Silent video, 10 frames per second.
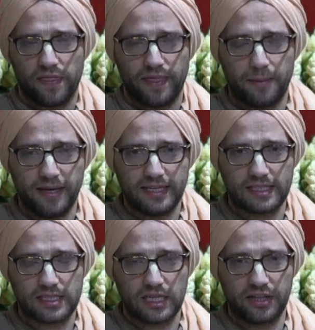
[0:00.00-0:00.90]
That means
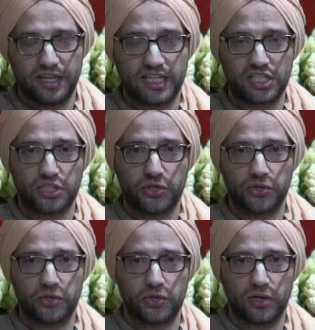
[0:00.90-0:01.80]
the
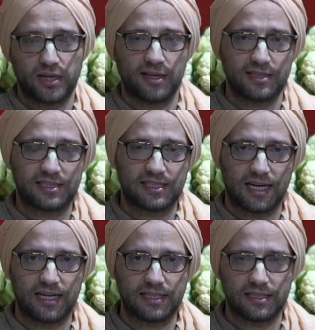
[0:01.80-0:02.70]
external uh,
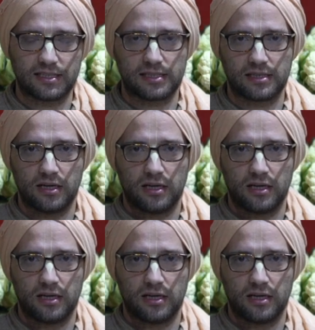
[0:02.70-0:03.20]
signs,